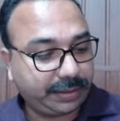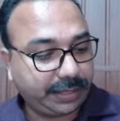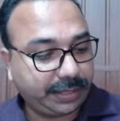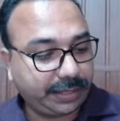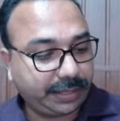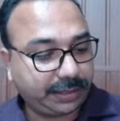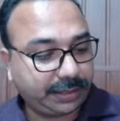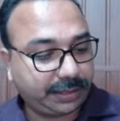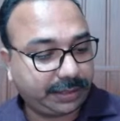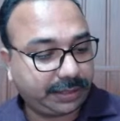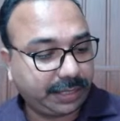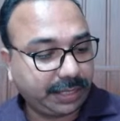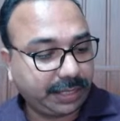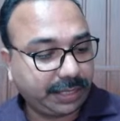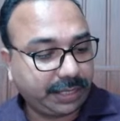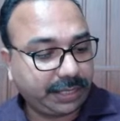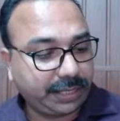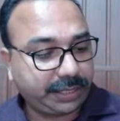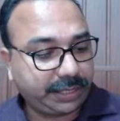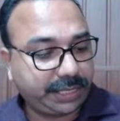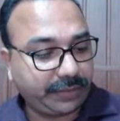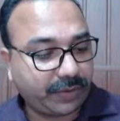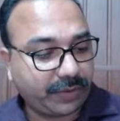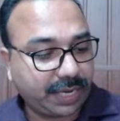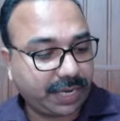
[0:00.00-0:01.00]
Yes,
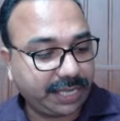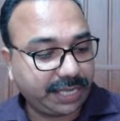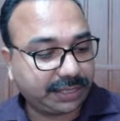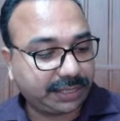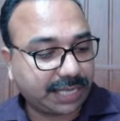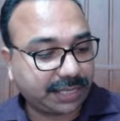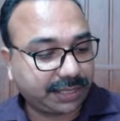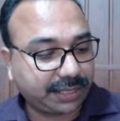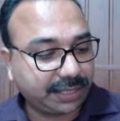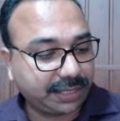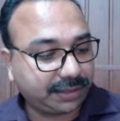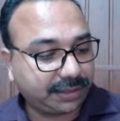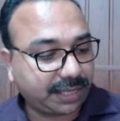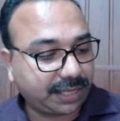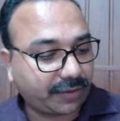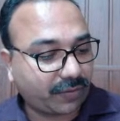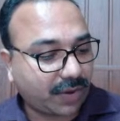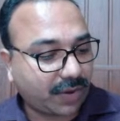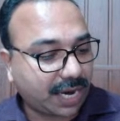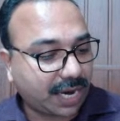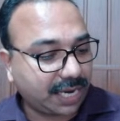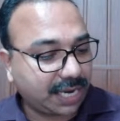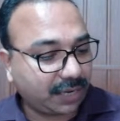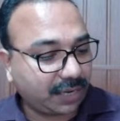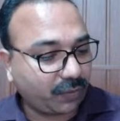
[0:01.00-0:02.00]
Shiva is asking, sir,
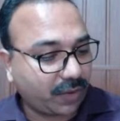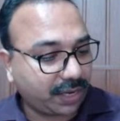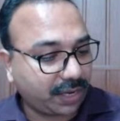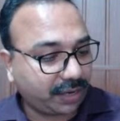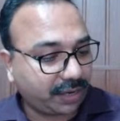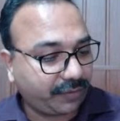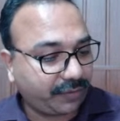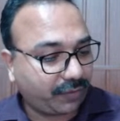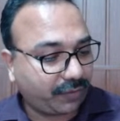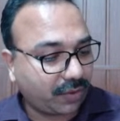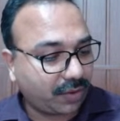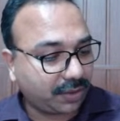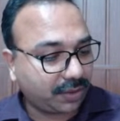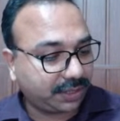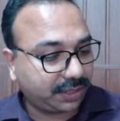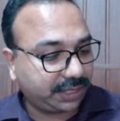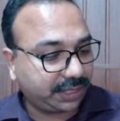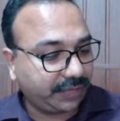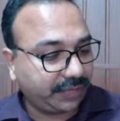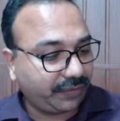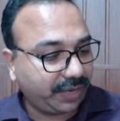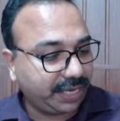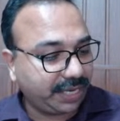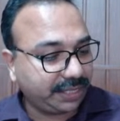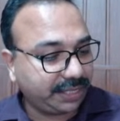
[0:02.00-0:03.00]
what work for
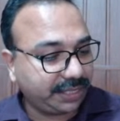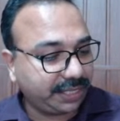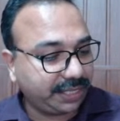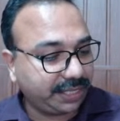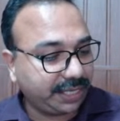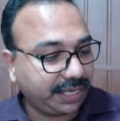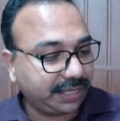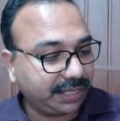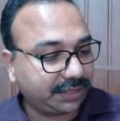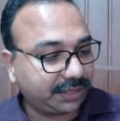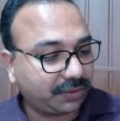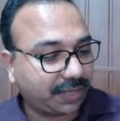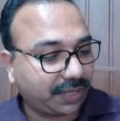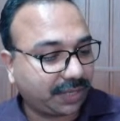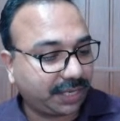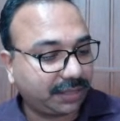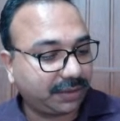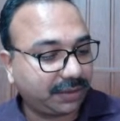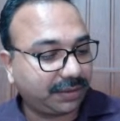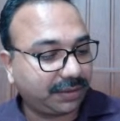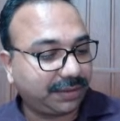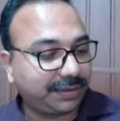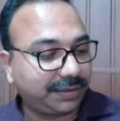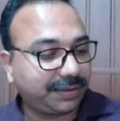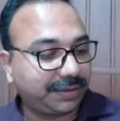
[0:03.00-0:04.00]
civil engineering student?